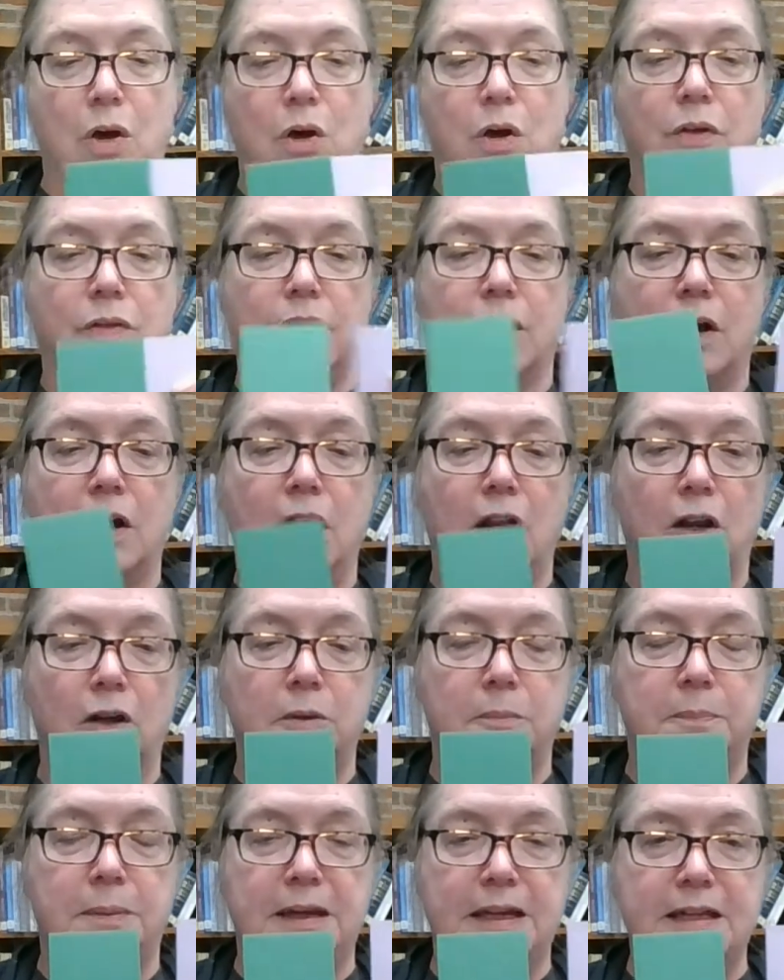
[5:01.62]
the
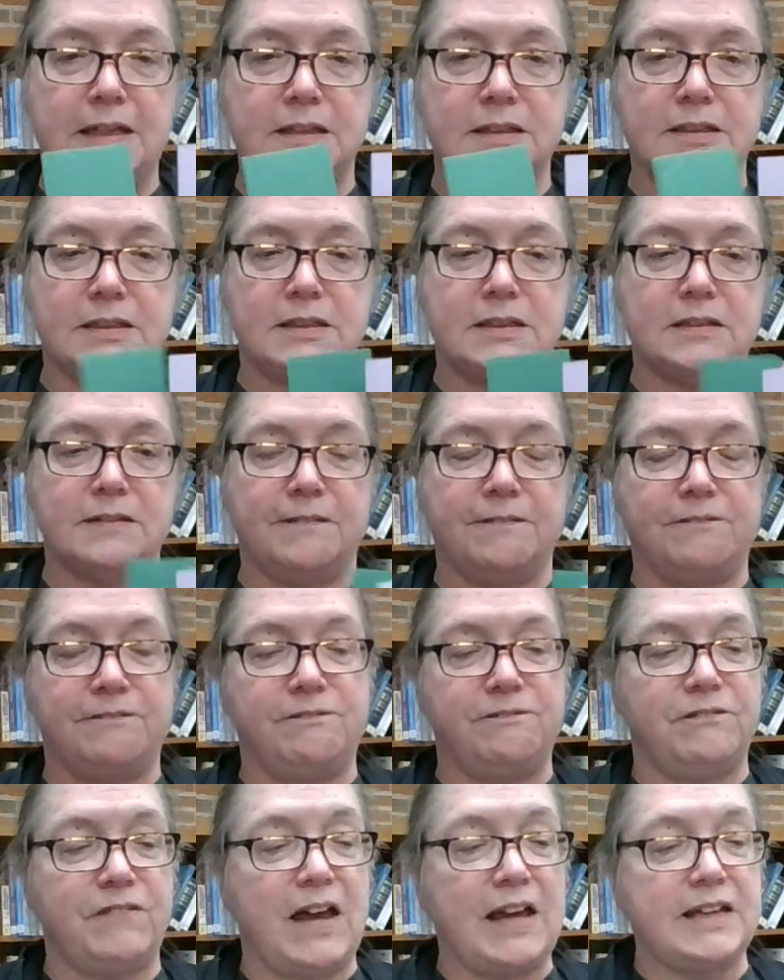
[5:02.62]
colored piece
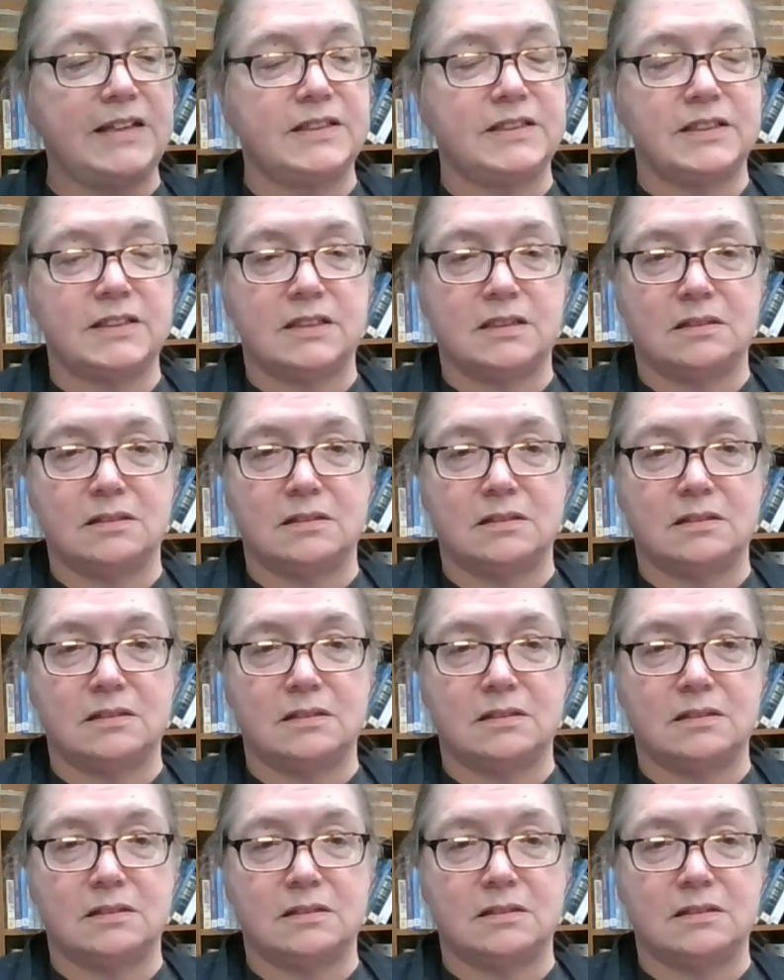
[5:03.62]
face